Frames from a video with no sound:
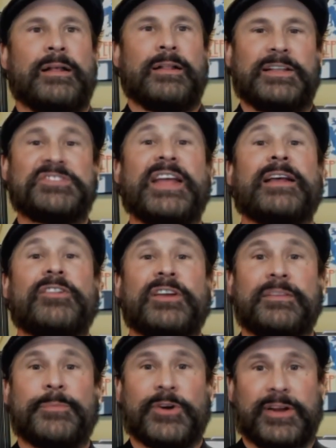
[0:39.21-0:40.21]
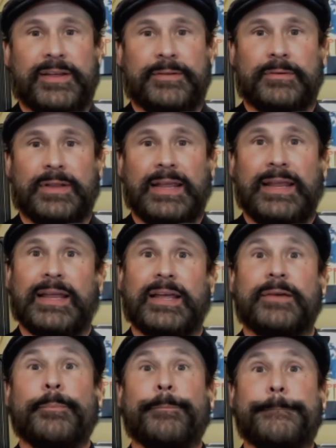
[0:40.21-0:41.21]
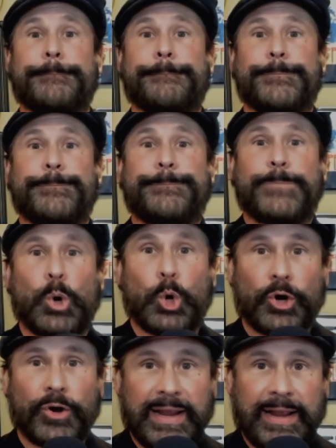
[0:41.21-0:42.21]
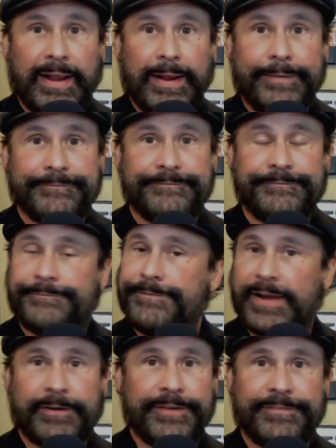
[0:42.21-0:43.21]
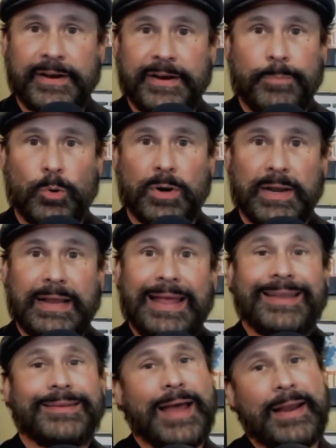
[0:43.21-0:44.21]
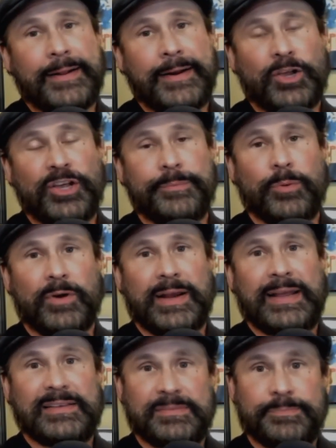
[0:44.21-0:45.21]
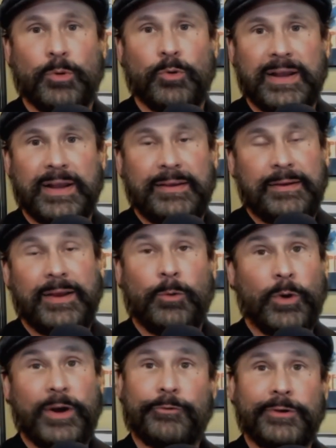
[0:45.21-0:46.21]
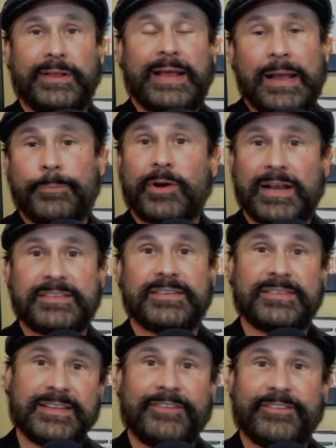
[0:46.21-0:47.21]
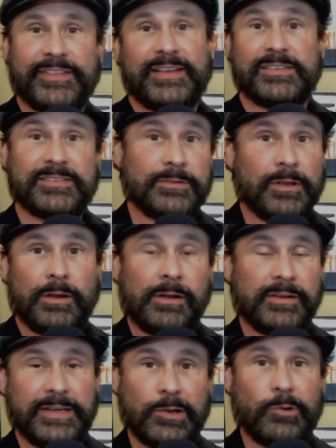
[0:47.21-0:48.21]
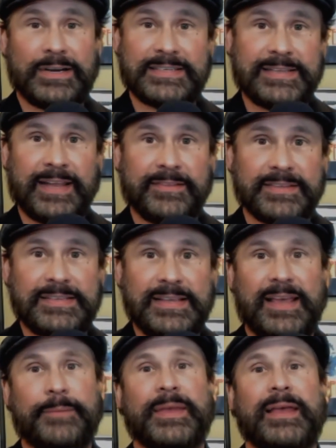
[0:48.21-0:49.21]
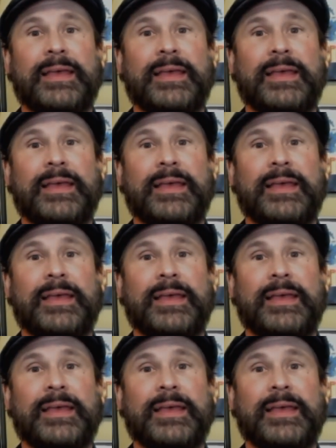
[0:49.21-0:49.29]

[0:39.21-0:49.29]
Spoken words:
Let's take a look at the market. Boring, very, very boring. Not in a good boring as boring where it really high prices and everything's honky-dory staying the same.